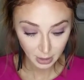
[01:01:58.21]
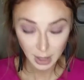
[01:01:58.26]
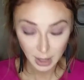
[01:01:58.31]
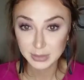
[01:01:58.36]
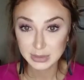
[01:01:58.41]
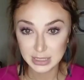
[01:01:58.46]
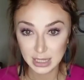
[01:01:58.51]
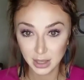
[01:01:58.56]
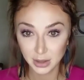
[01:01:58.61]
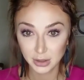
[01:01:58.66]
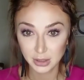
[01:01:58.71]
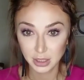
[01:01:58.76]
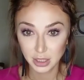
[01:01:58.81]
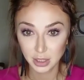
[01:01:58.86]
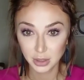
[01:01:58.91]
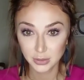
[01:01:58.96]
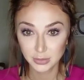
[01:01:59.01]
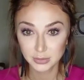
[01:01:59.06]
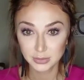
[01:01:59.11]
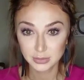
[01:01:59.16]
I'm telling
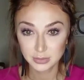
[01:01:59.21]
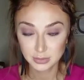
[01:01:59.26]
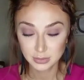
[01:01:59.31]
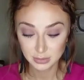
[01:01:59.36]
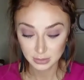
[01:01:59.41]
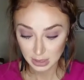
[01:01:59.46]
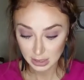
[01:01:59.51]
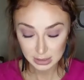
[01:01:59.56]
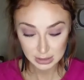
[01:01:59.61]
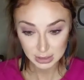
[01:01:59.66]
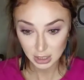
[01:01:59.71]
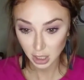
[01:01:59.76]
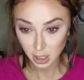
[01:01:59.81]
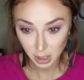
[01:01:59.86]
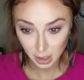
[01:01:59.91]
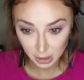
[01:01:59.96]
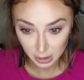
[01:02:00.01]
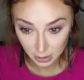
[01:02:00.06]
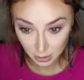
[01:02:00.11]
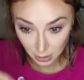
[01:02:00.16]
you. It's not
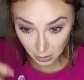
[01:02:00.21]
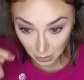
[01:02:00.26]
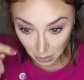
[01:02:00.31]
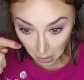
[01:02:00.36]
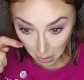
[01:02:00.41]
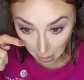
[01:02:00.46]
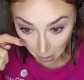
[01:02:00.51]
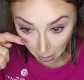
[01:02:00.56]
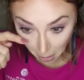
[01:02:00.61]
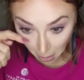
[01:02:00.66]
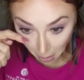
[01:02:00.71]
hard at all.